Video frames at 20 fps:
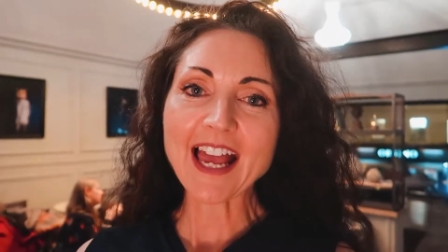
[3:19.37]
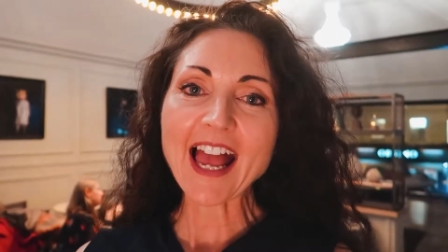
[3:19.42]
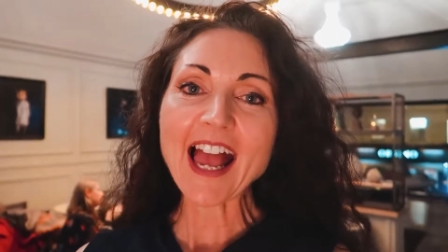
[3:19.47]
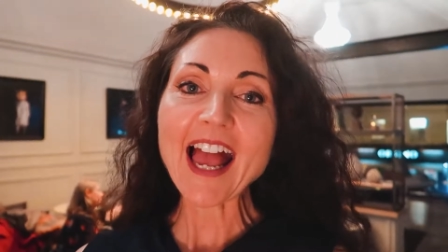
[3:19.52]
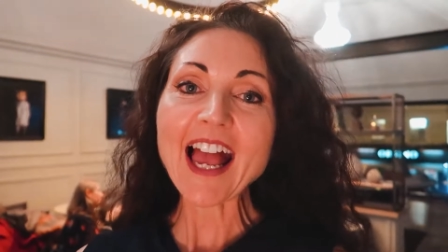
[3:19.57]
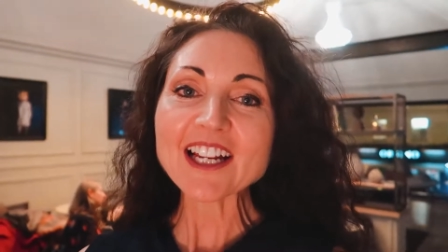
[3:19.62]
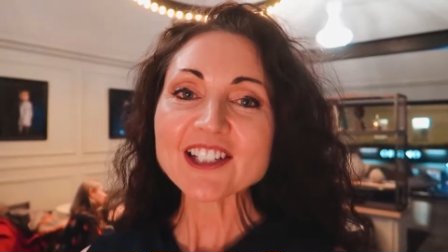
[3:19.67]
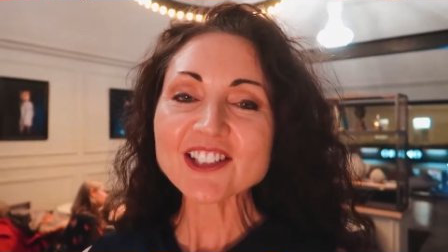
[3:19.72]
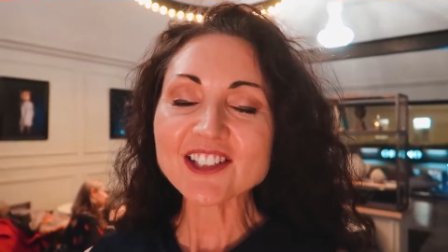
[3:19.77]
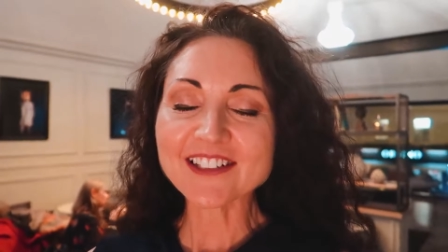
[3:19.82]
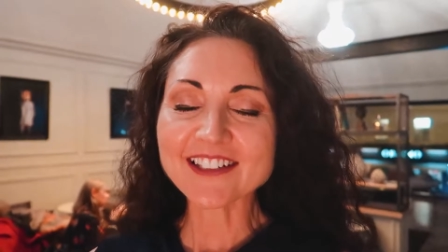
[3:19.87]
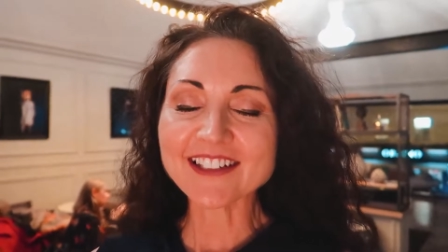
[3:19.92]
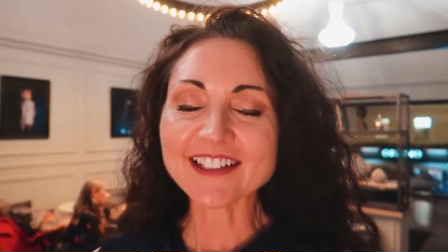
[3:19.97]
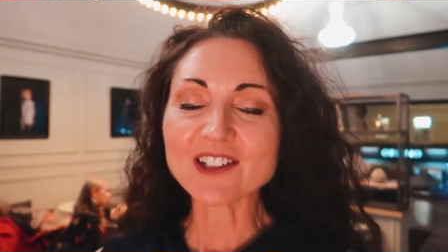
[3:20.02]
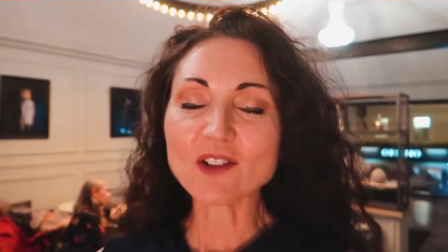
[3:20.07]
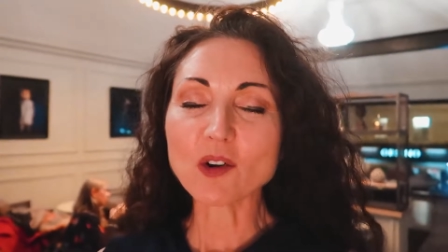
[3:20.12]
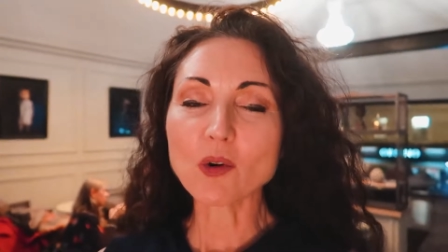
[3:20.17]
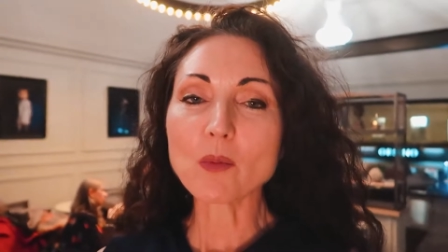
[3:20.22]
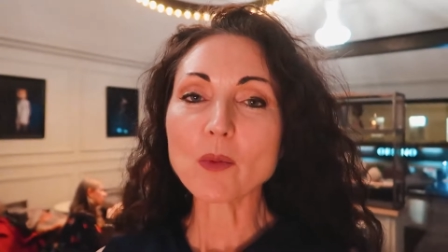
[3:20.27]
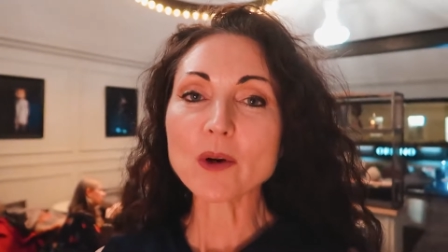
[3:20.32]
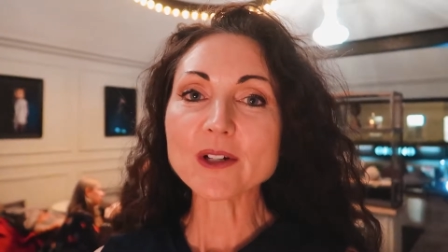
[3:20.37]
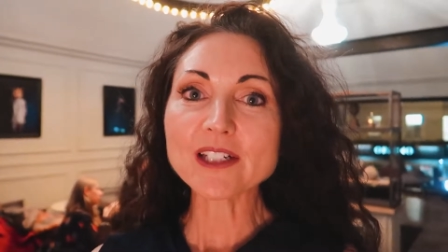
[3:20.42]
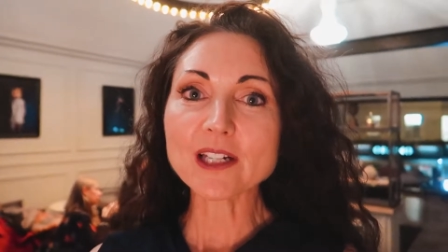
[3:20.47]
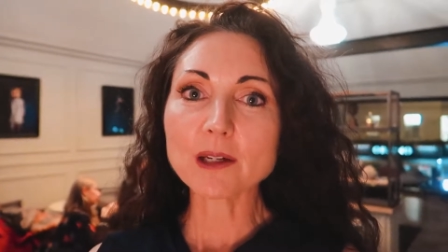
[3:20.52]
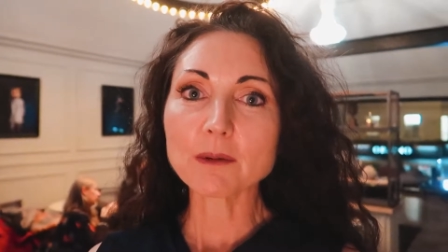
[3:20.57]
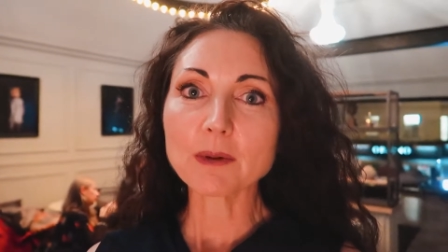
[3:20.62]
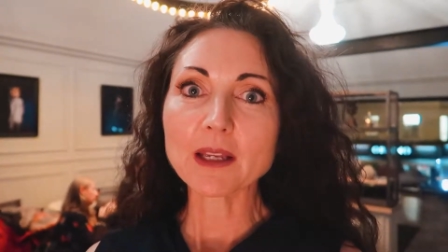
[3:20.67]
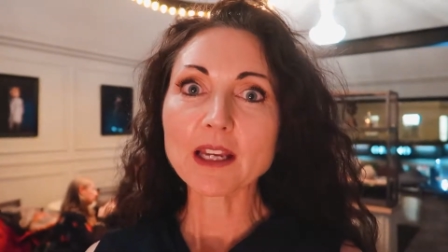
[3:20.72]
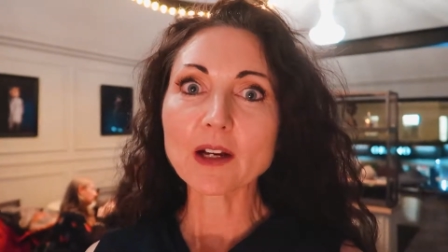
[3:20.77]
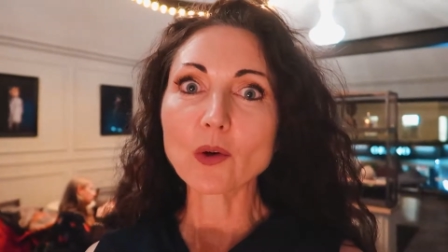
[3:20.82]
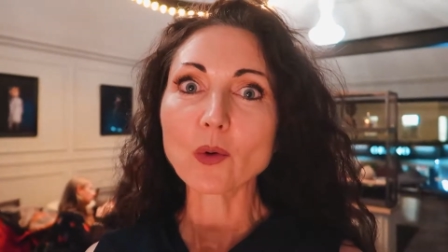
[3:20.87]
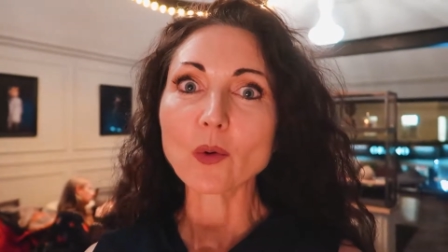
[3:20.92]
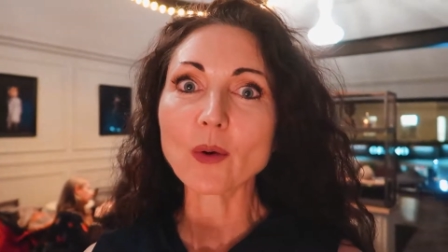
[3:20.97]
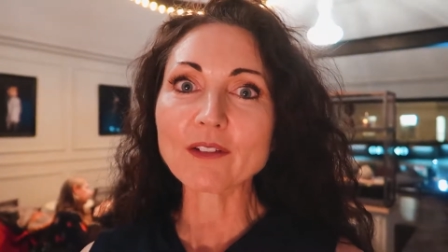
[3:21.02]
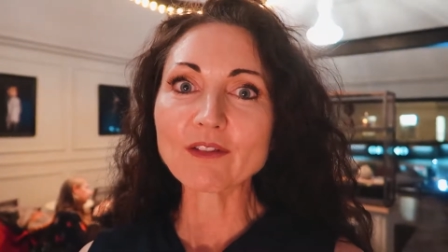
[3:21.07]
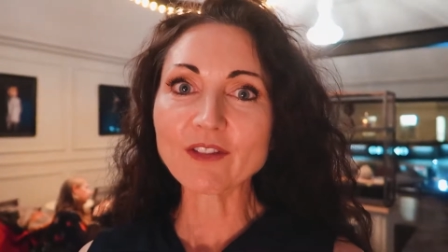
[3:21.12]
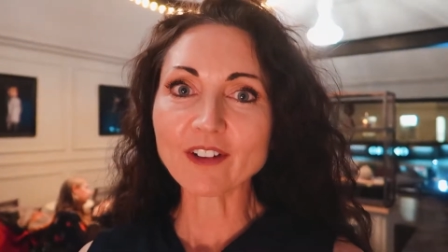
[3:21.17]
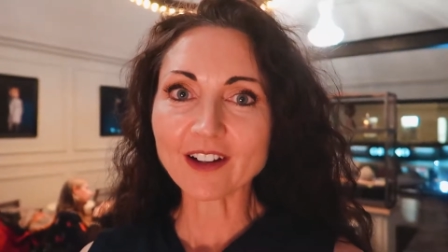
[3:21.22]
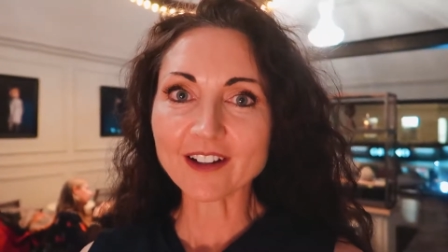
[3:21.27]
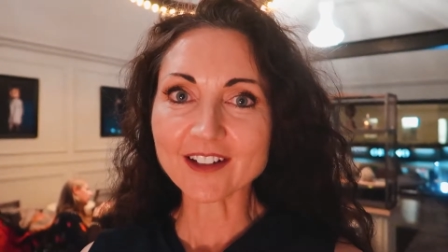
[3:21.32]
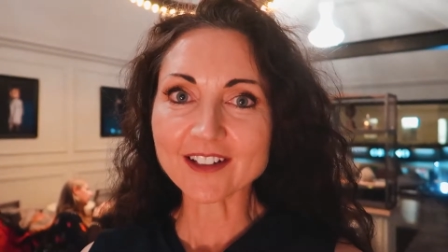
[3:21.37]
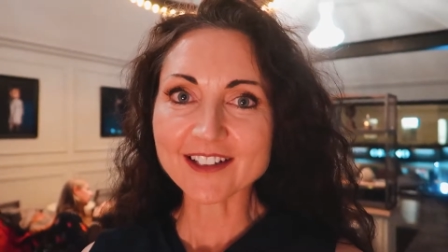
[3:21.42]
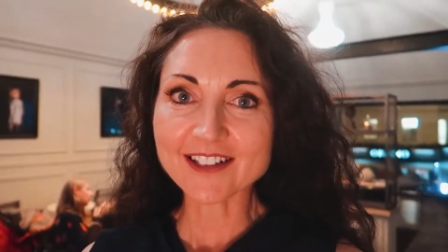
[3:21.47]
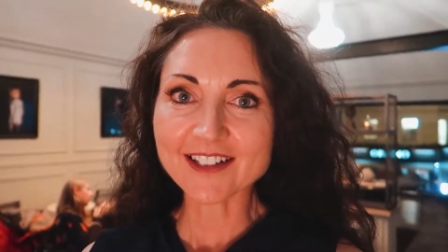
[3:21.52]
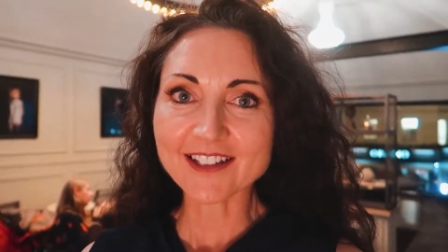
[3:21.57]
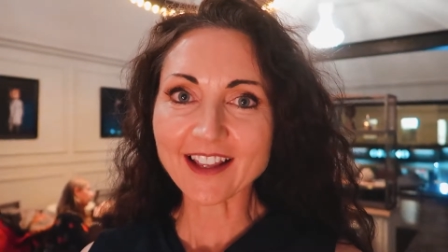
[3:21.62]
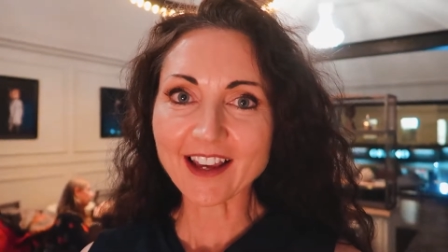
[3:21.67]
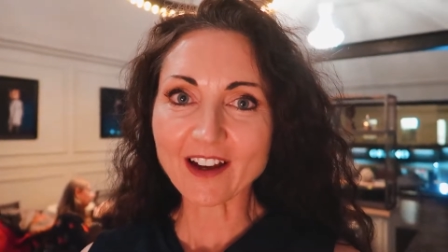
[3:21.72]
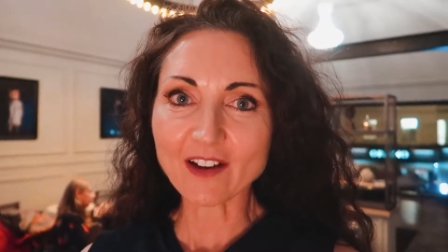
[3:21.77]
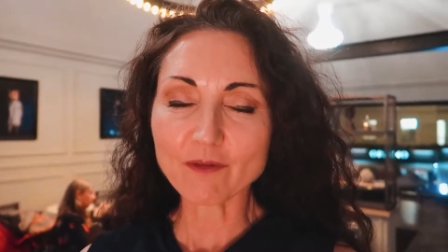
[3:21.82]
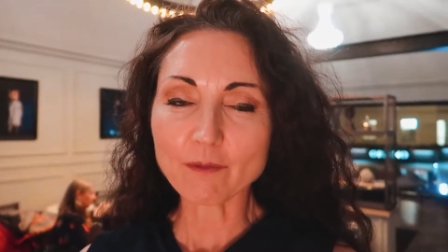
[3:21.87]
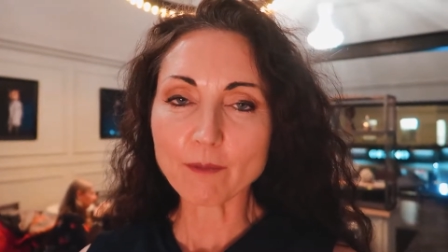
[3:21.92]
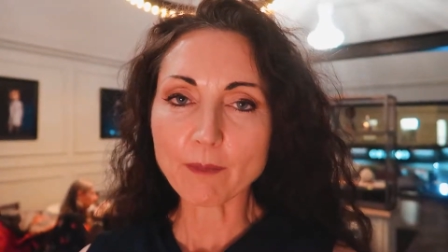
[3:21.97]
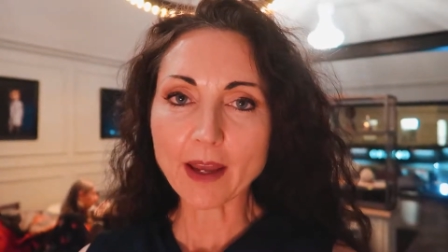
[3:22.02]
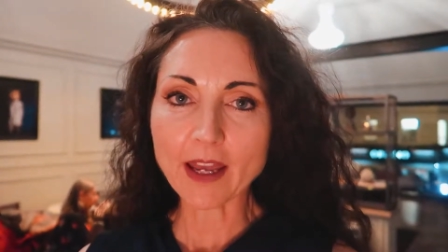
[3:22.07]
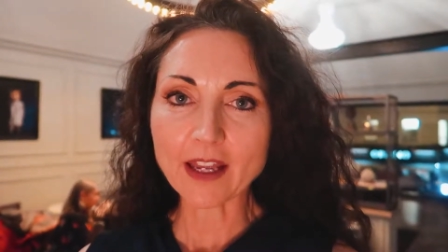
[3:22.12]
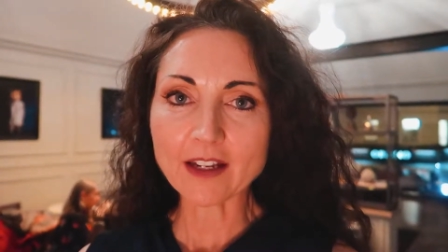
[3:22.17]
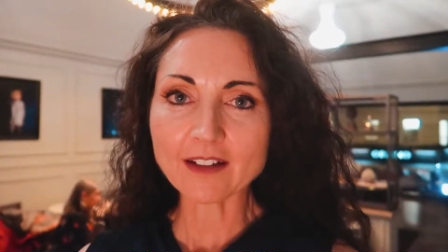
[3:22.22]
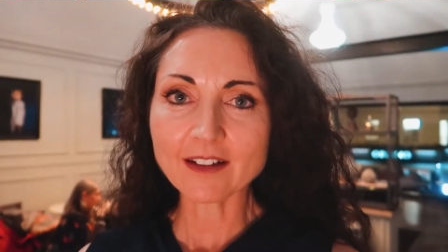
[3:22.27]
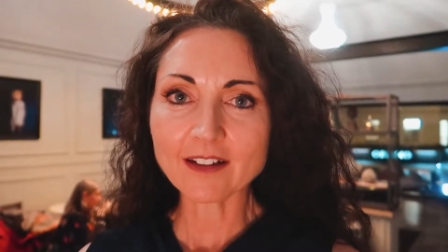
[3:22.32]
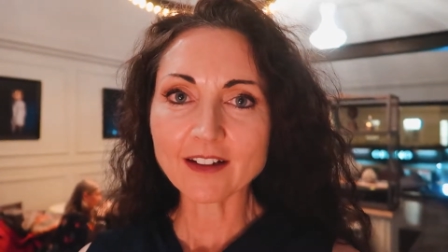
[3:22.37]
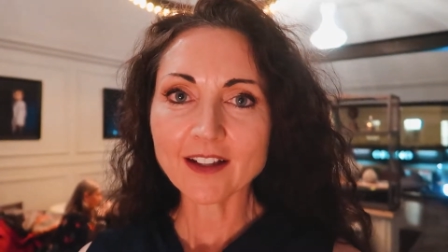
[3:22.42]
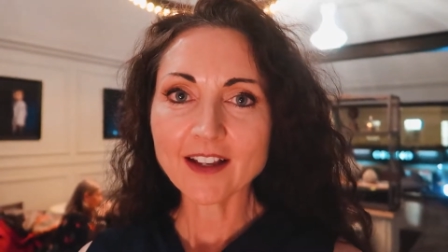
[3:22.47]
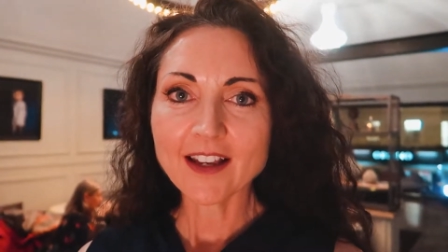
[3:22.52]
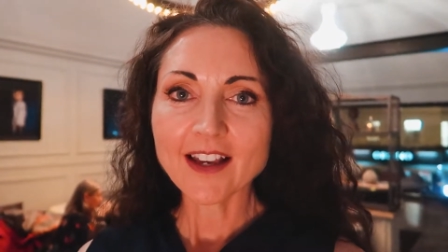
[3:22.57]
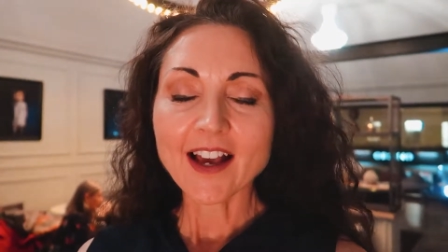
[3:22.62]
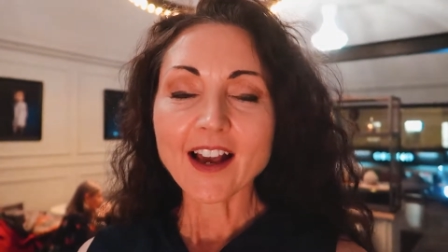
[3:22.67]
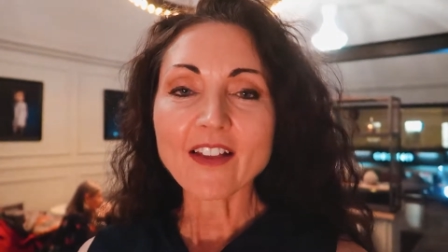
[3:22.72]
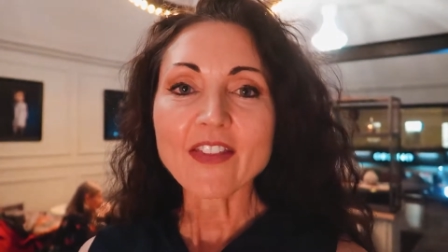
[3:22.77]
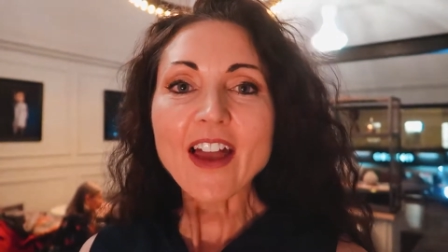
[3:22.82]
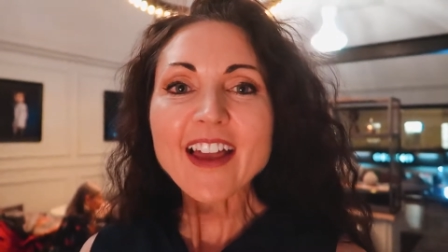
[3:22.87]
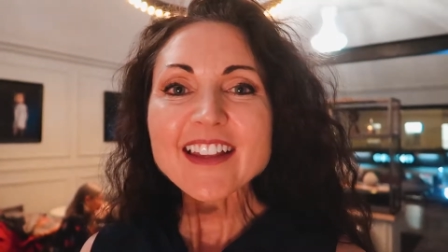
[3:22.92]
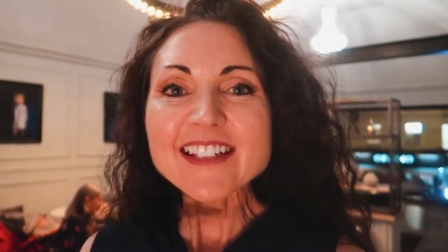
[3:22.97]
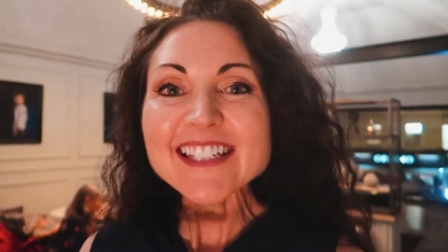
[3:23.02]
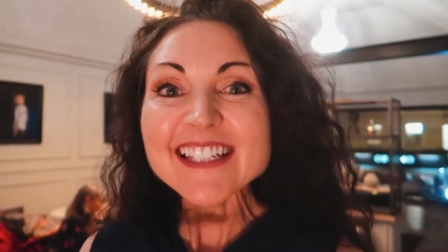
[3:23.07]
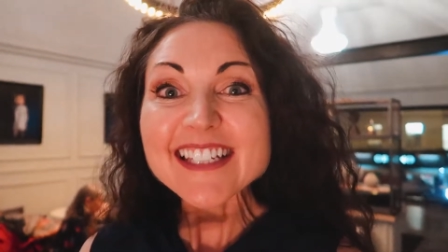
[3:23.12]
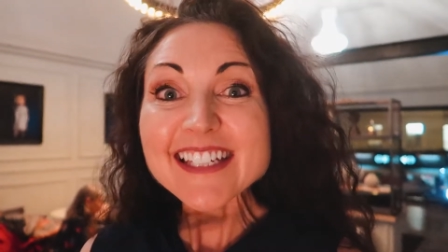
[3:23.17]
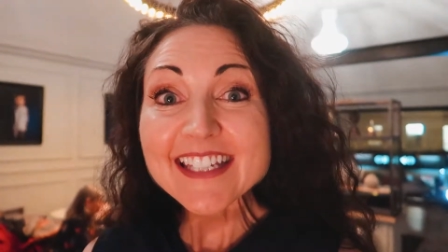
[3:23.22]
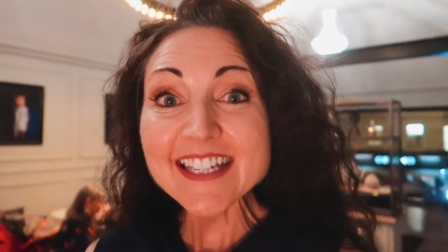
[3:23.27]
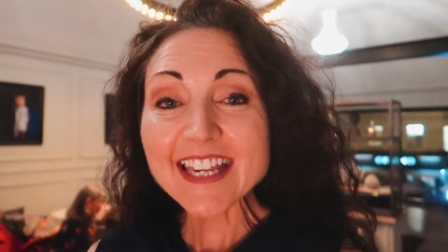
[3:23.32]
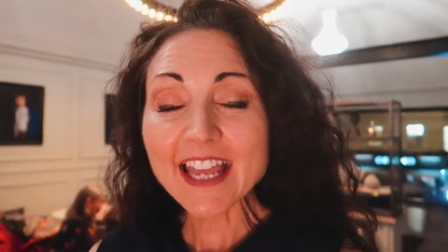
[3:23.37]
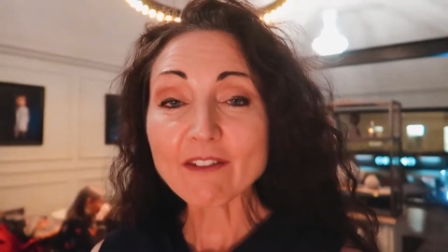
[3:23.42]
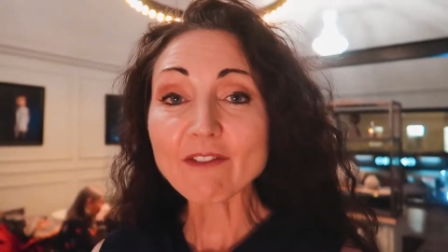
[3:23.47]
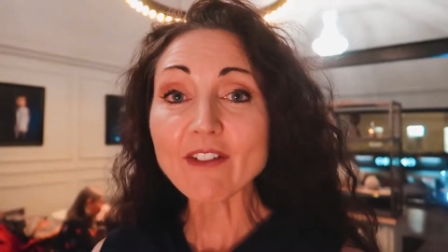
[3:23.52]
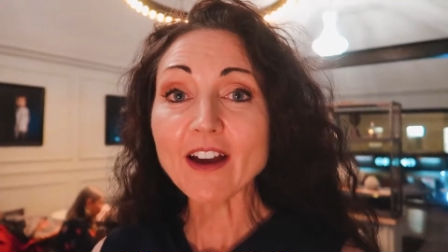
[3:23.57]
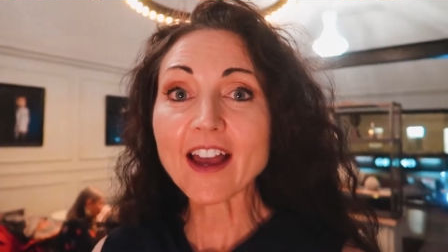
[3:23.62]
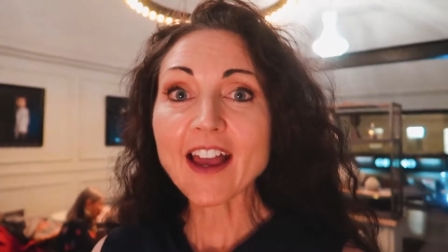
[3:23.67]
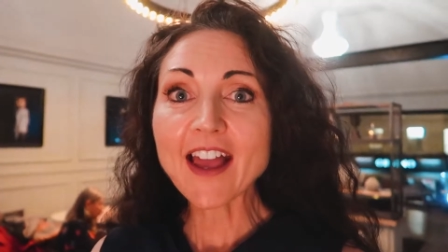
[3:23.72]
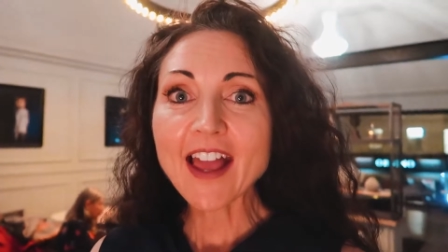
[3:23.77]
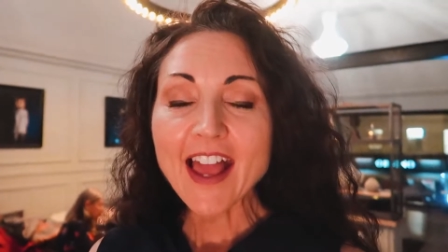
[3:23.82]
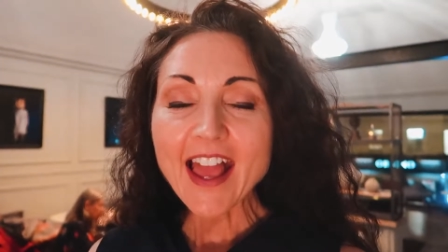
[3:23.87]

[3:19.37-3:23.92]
actually almost going to be equivalent to that of men, and that's never